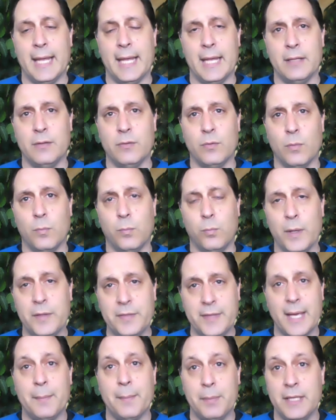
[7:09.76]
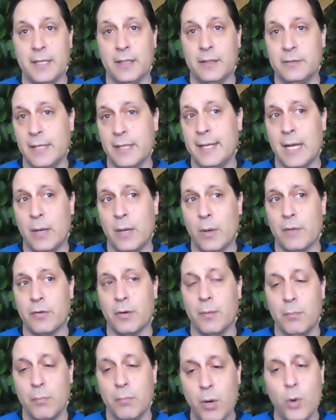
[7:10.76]
And with that being said,
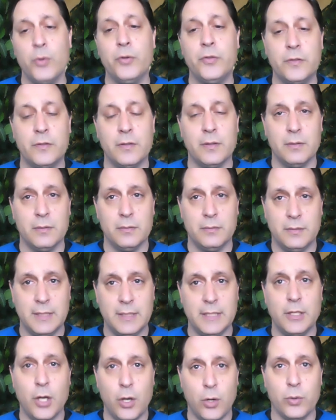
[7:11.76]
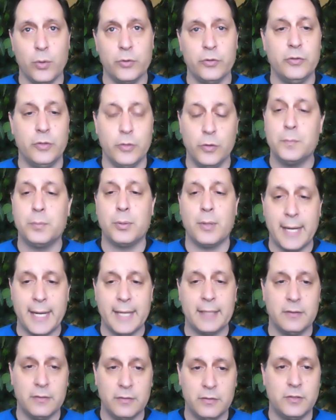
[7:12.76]
however, most D Os do
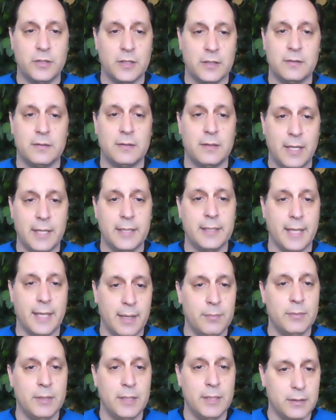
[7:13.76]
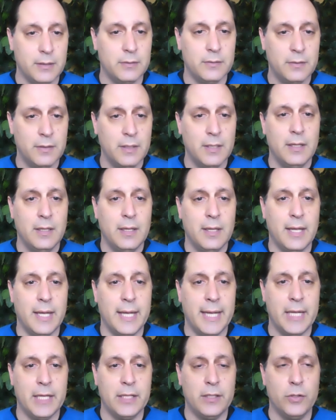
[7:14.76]
practice just like M Ds.
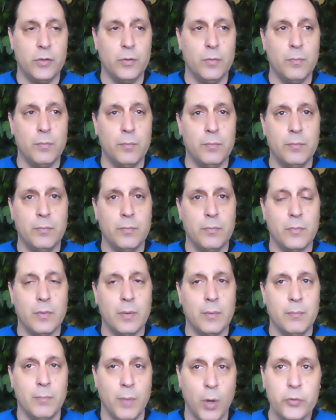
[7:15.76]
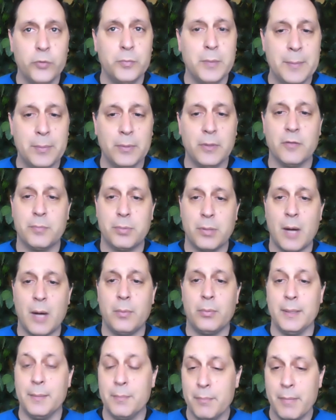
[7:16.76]
And okay. you, most people have
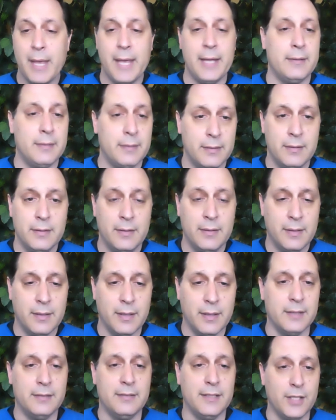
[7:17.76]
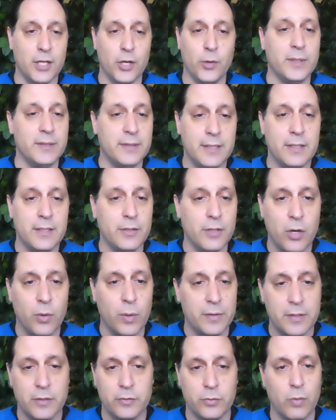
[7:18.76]
probably met a D O and didn't know
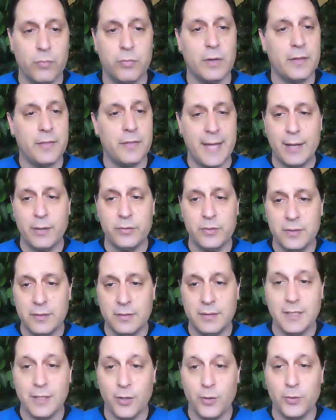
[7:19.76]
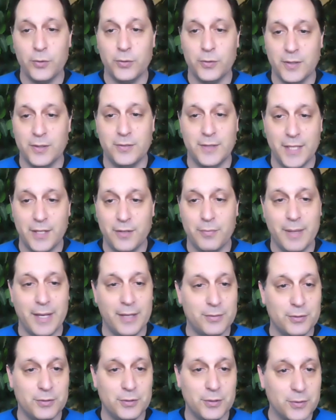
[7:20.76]
it. There's over a thousand D Os in the state of
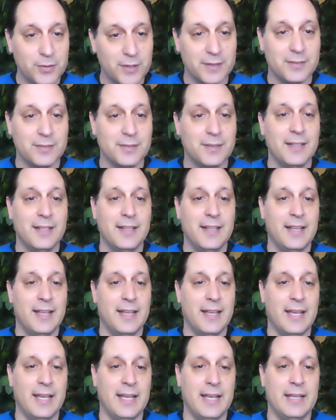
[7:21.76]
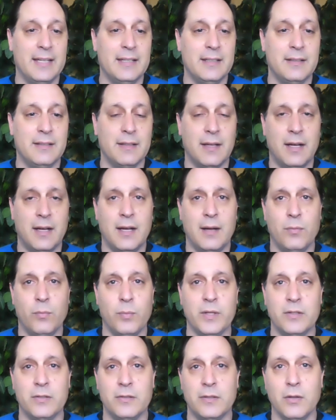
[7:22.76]
Massachusetts. And uh,
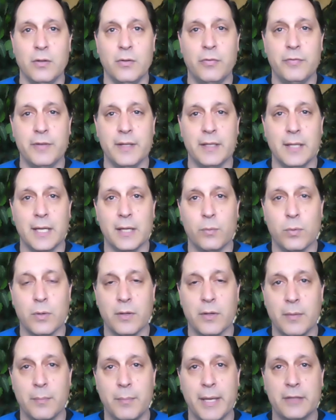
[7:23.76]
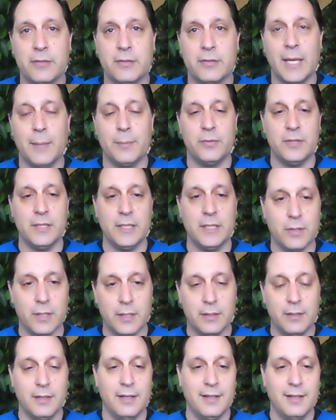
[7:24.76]
we still feel like we're the best kept secret